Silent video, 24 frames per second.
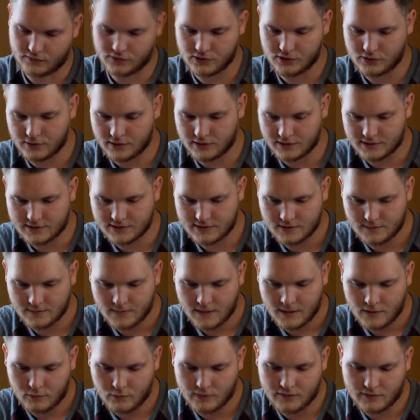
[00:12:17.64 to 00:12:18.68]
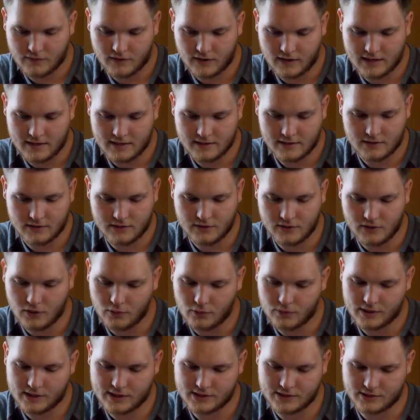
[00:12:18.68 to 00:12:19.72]
shootings, we find no
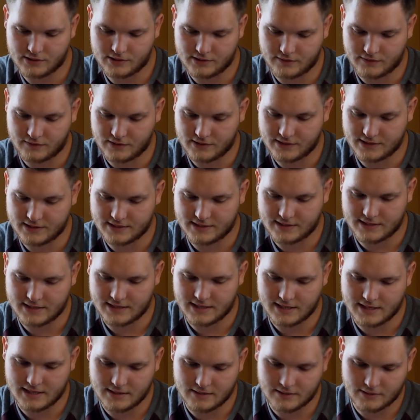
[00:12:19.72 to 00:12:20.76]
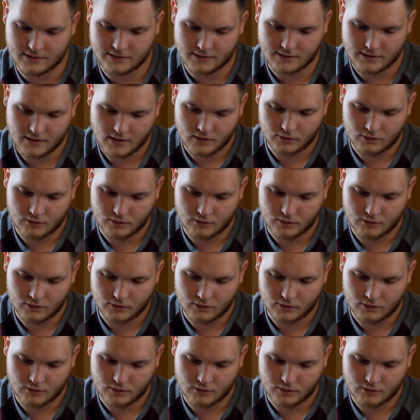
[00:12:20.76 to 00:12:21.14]
racial differences in either